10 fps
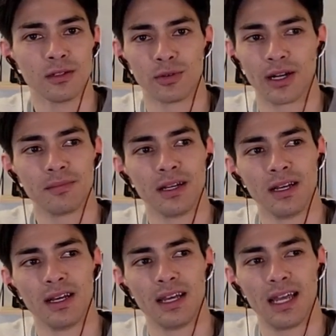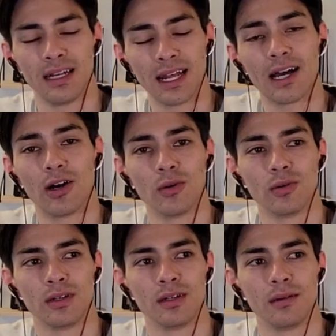right? And now,
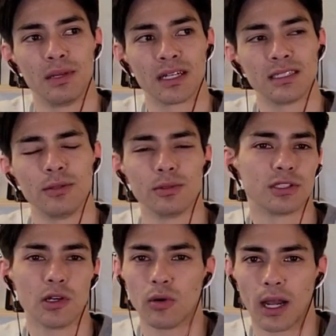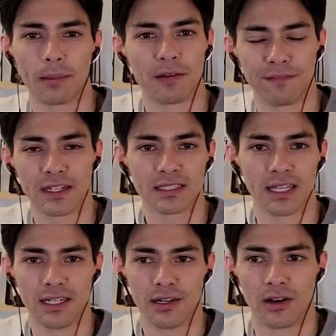because he was so hyper
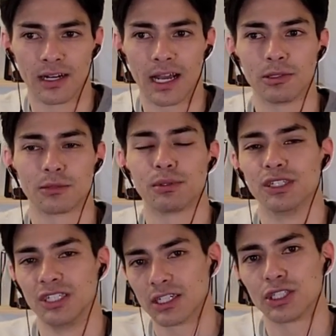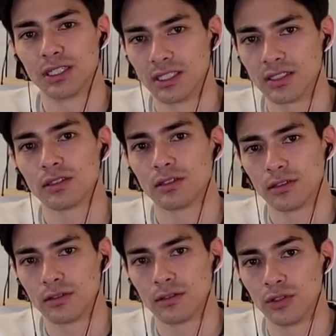fixated on how much production this
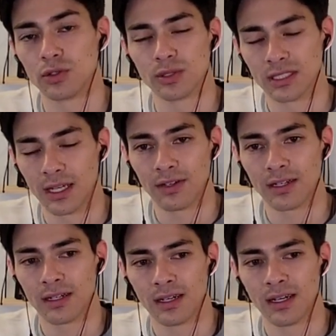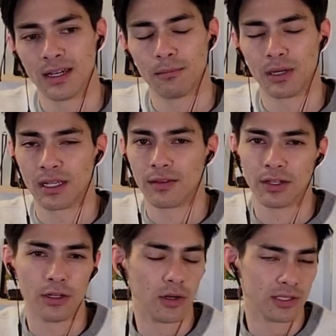goose was giving, but
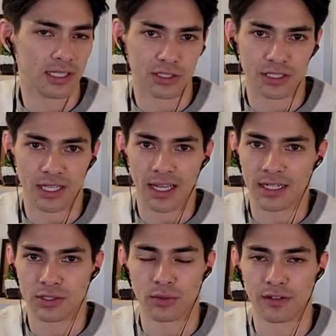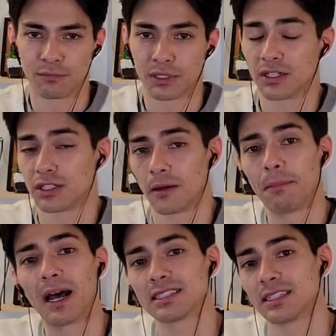giving no attention to any sort of production
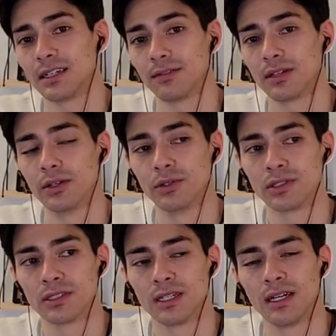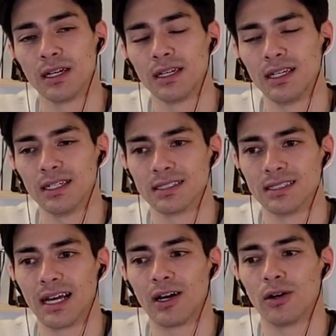capacity of the goose, he has
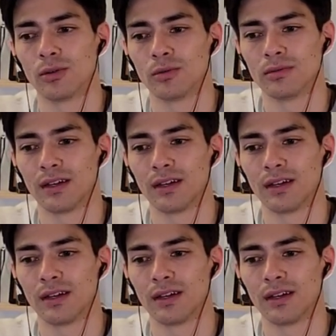now